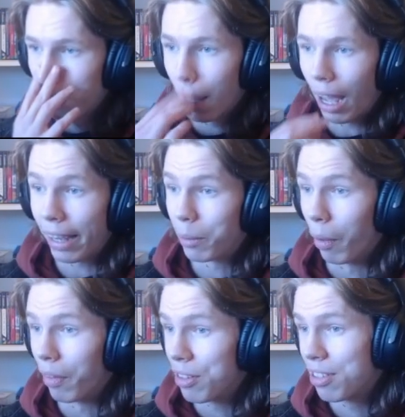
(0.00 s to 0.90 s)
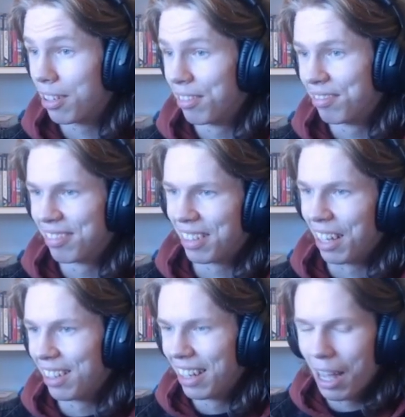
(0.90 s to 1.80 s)
I can run this,
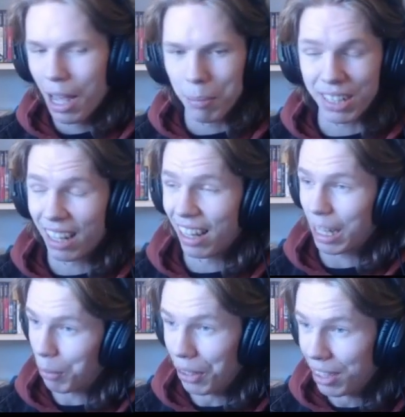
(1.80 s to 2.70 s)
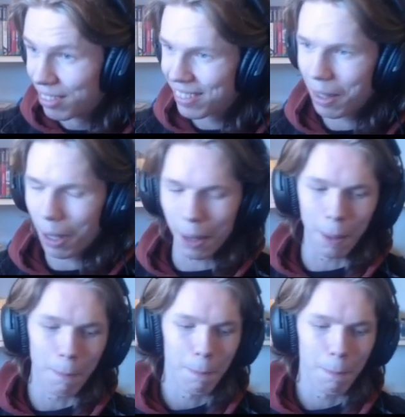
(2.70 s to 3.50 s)
pretend like I'm good. Now